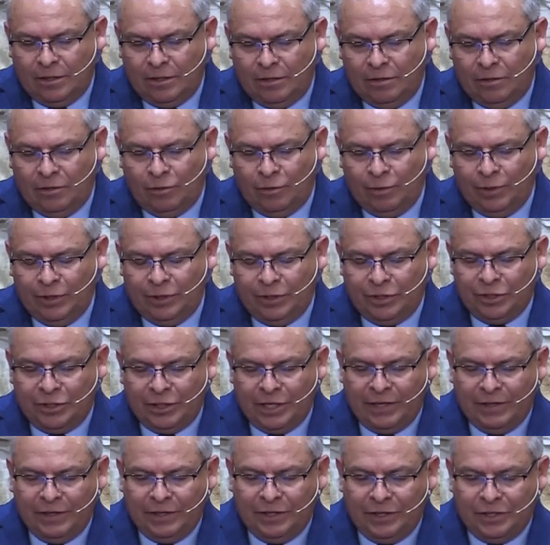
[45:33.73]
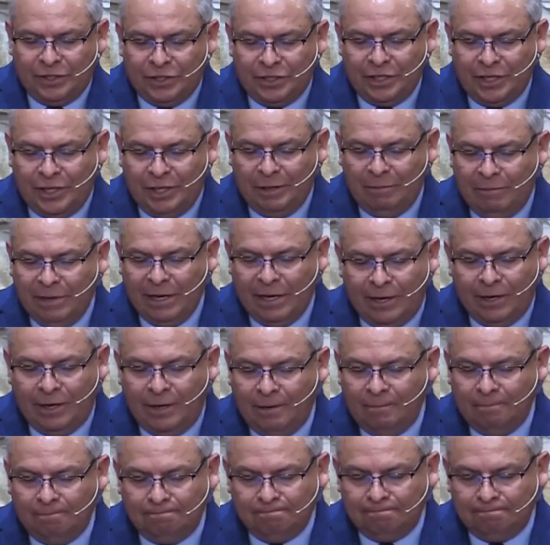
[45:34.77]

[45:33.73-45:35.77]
Lord, we understand that there's nothing better